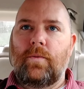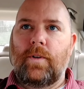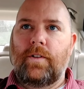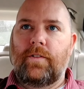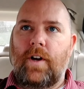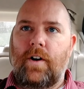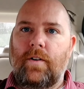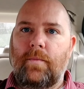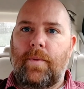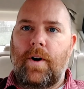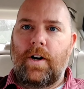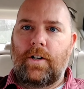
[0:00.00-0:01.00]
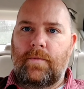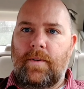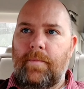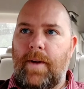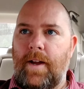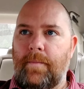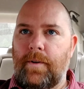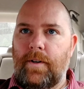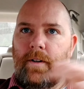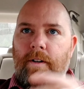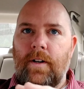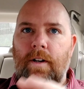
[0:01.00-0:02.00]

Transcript: was on parchment paper